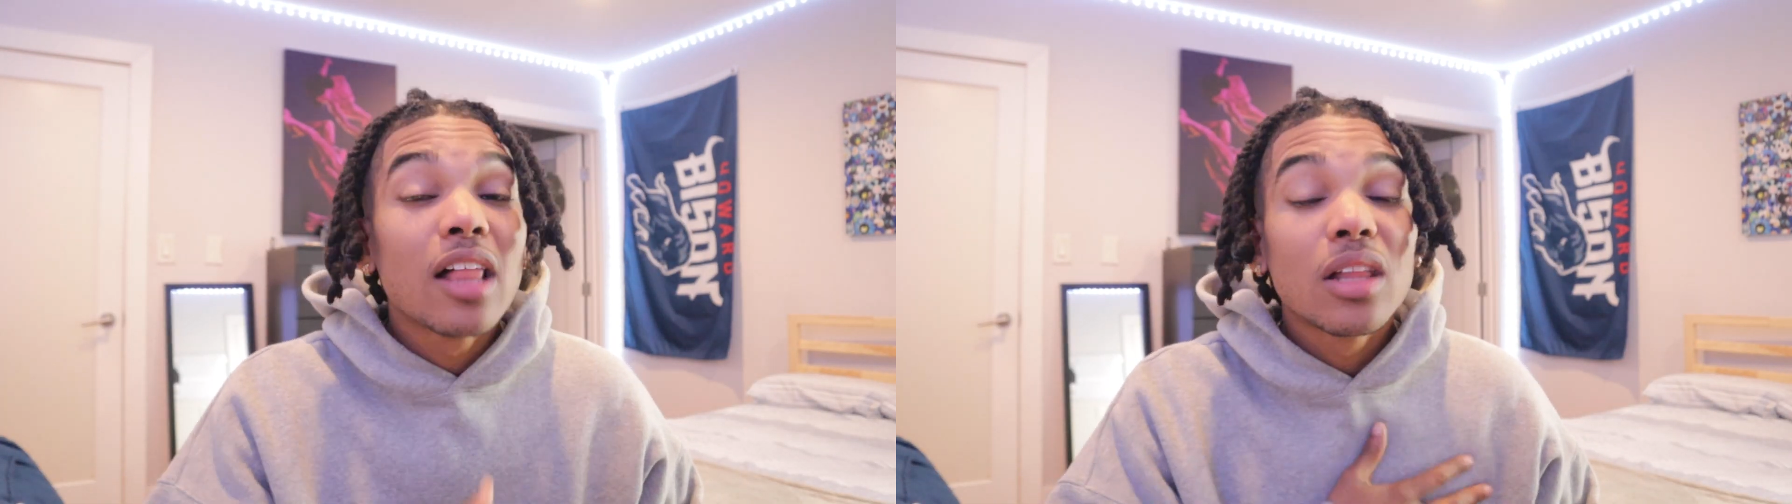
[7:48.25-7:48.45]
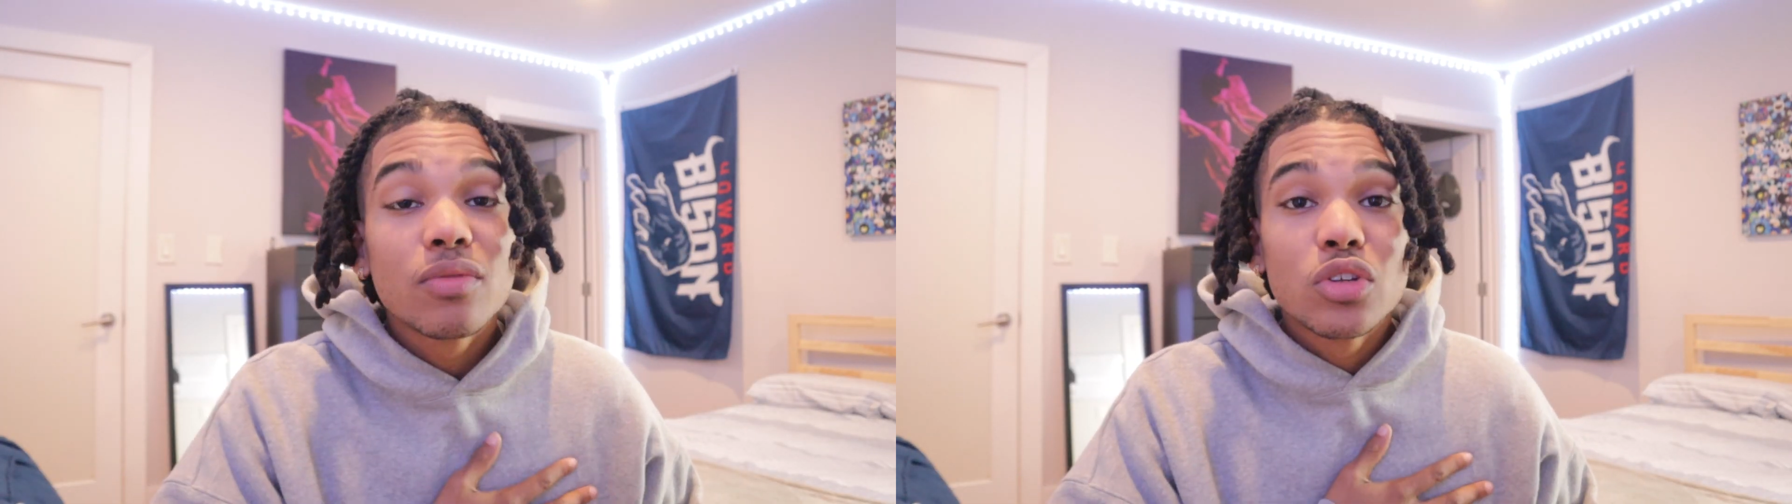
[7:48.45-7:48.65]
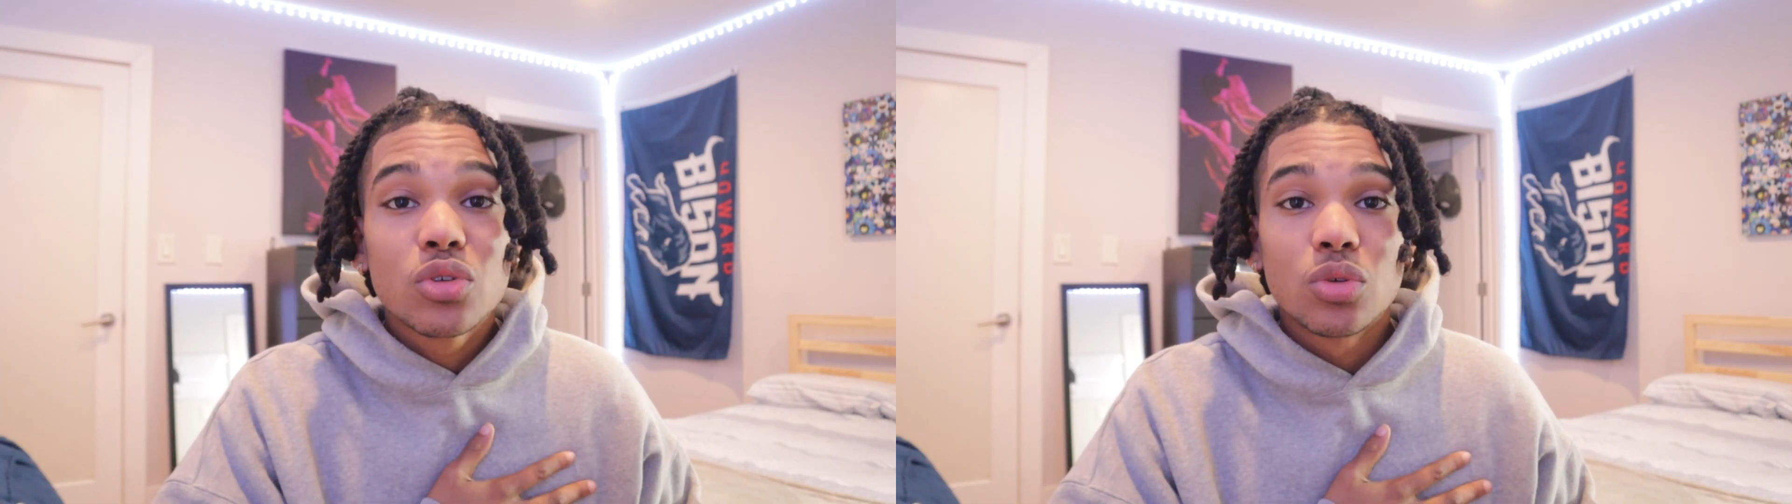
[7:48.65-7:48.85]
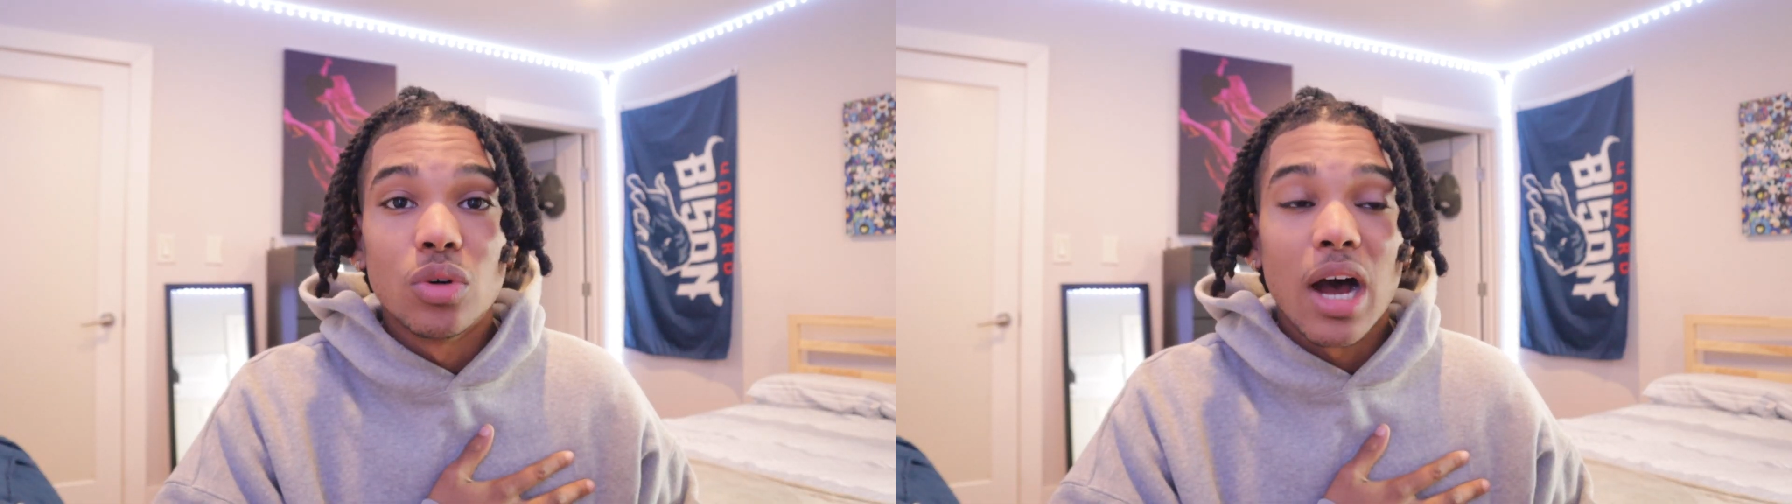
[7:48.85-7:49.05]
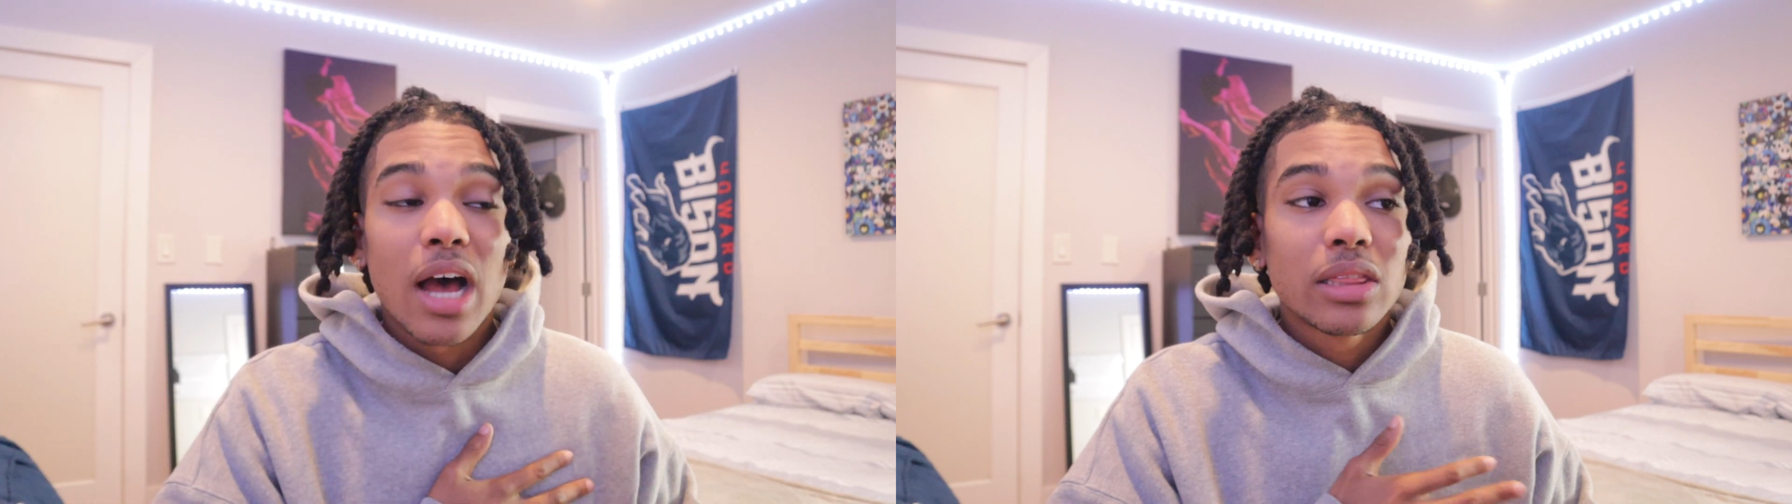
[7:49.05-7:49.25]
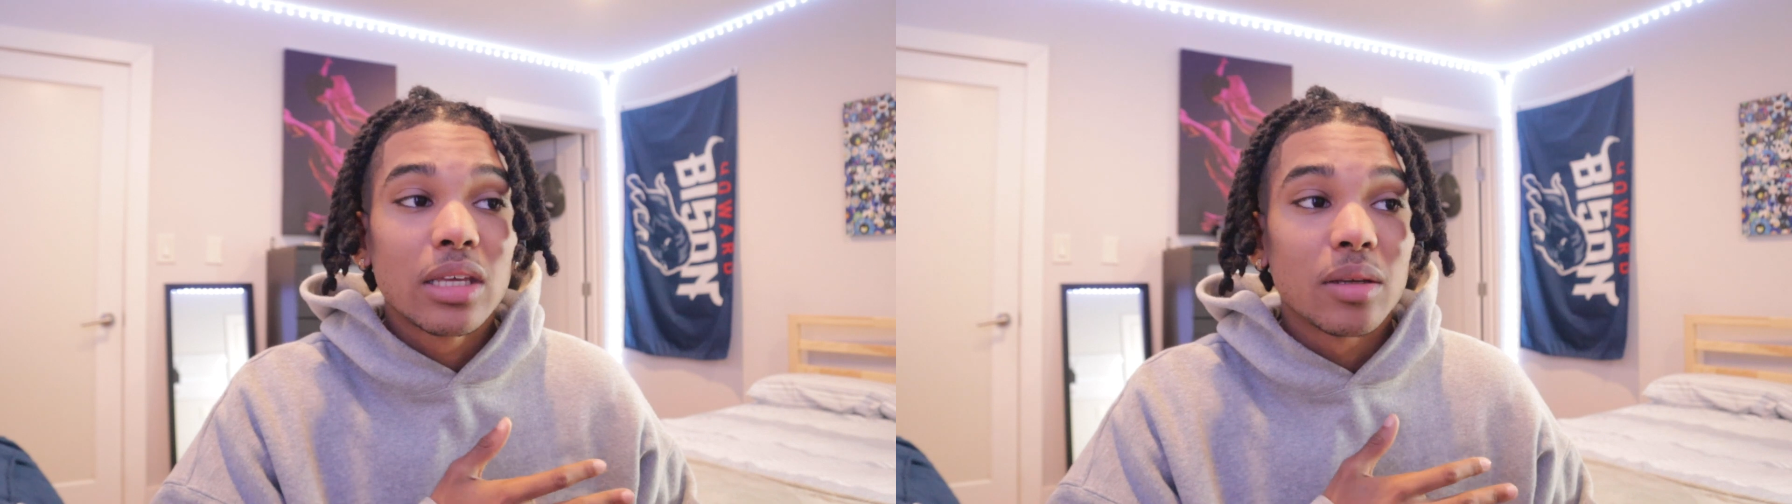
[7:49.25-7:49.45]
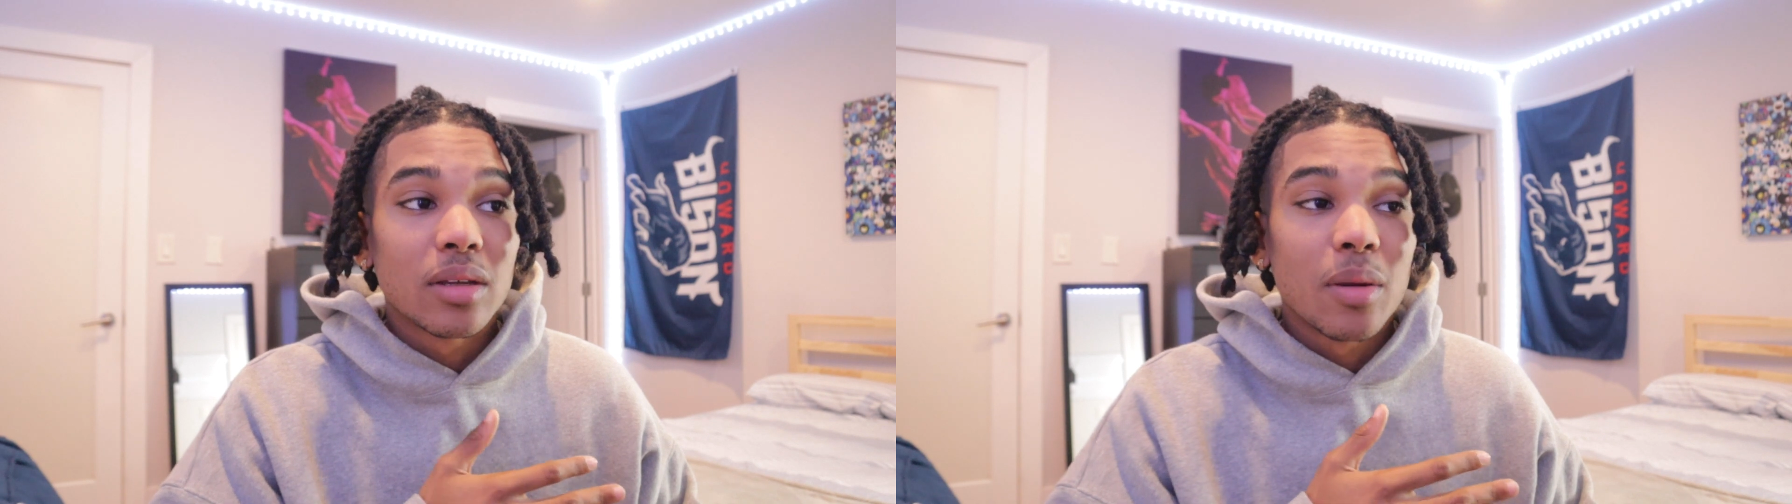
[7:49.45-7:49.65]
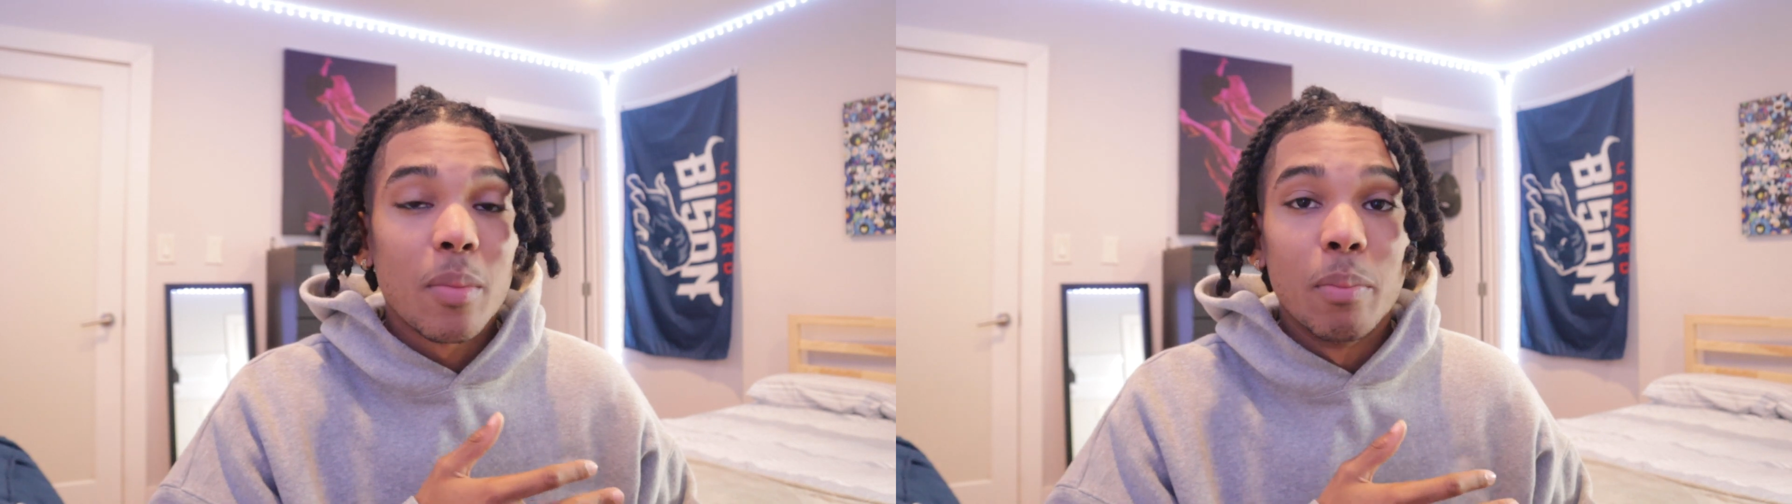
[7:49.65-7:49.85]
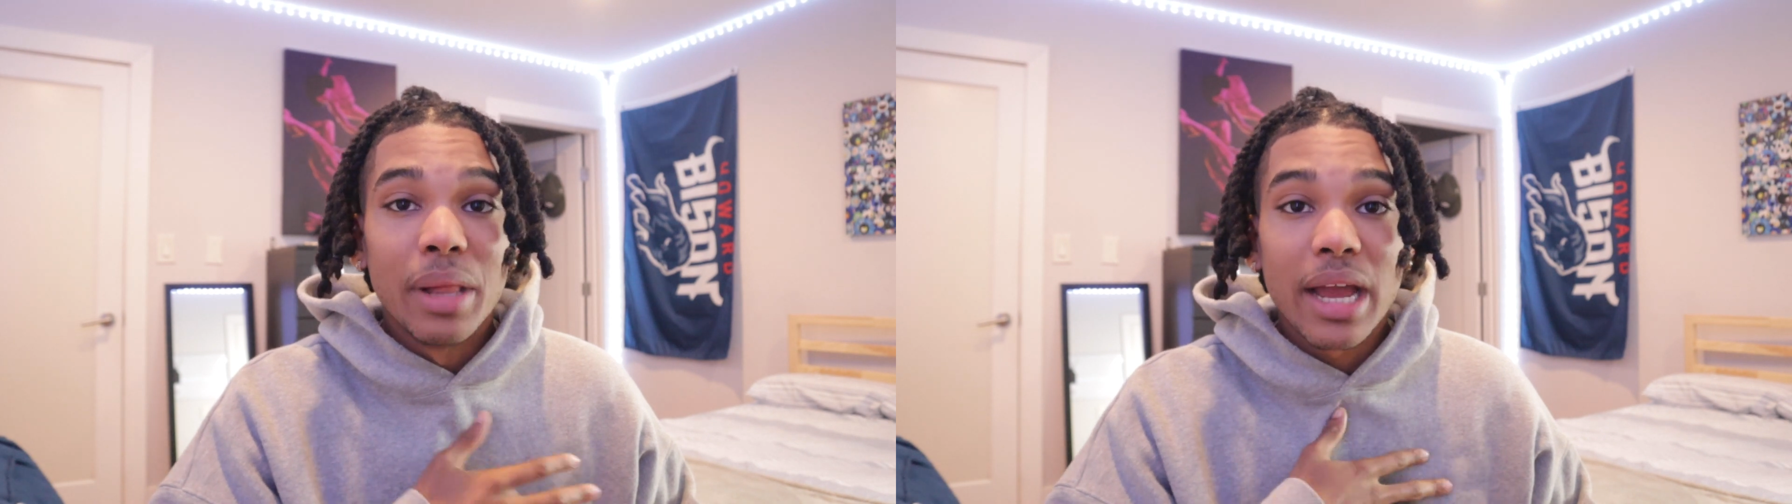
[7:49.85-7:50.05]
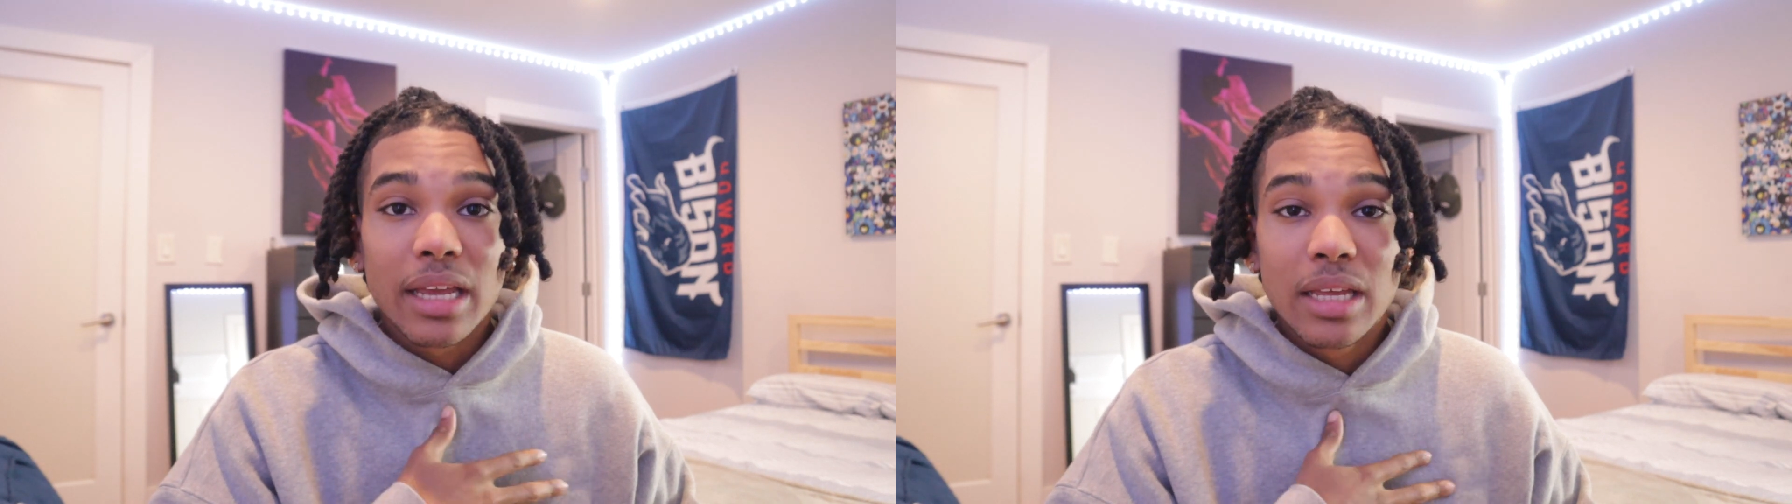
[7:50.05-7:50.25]
I love this school. I think
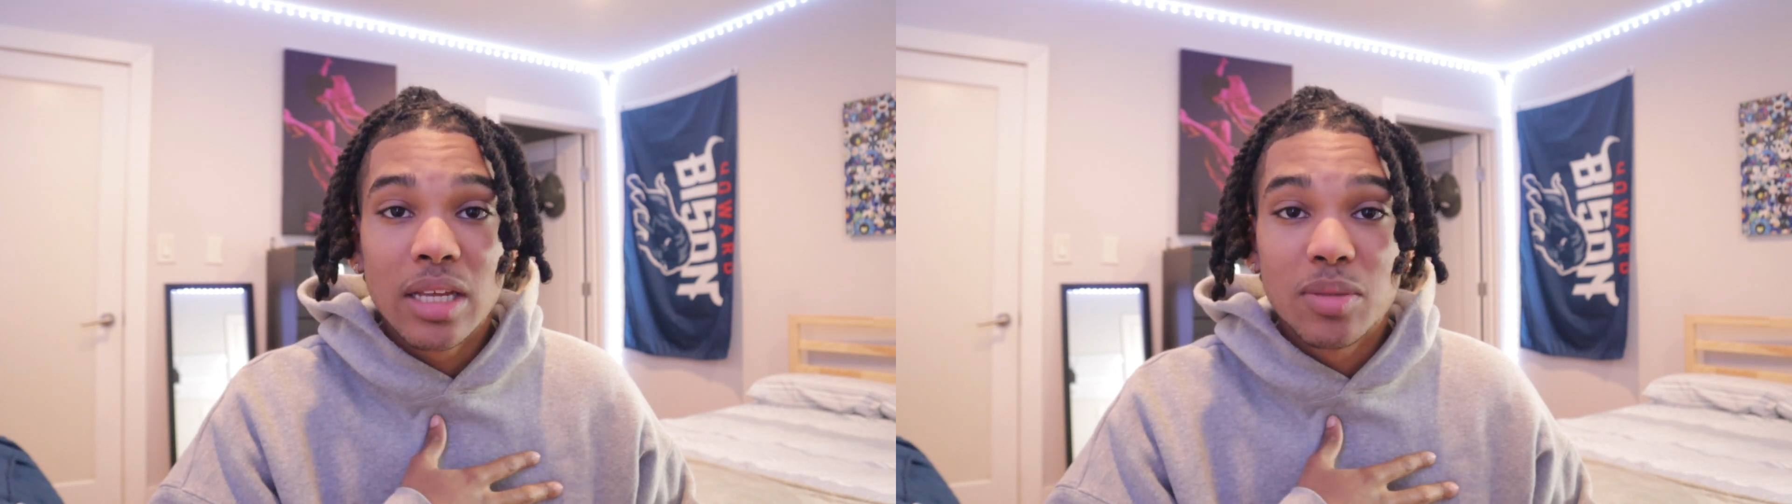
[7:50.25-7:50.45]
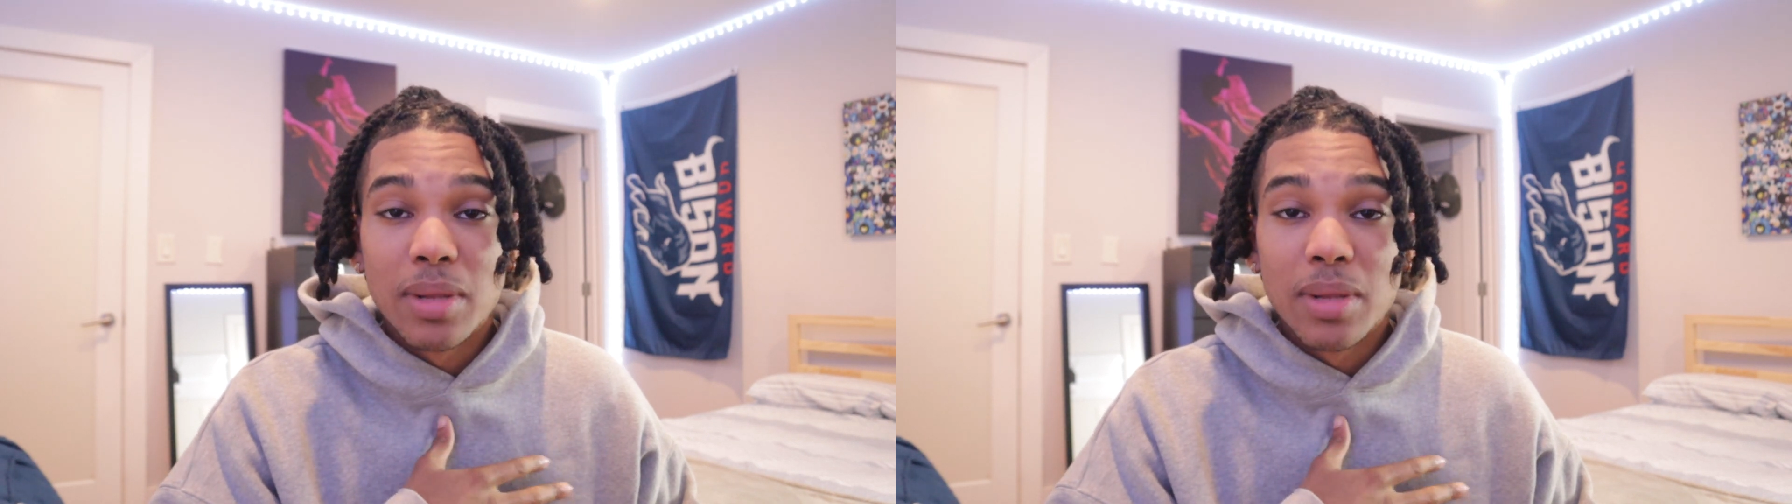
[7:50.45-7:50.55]
black kids,